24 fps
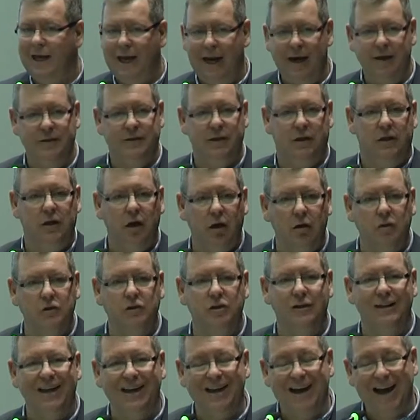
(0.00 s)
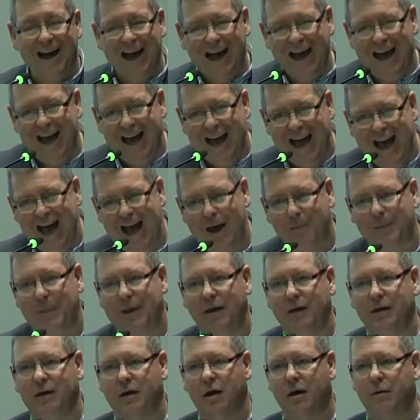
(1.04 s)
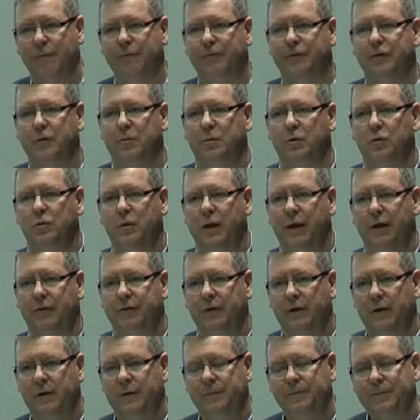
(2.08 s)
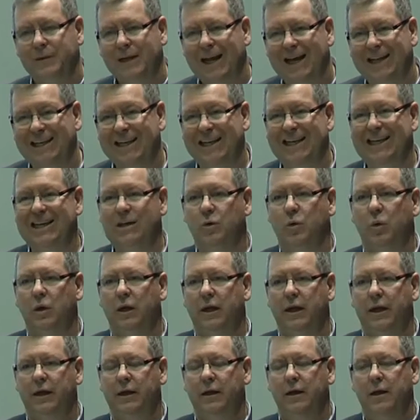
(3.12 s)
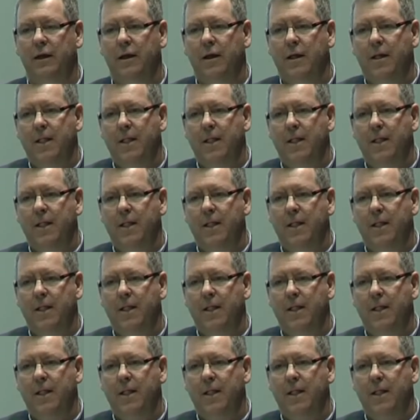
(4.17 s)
and it's a culture they're happy and comfortable with, and equally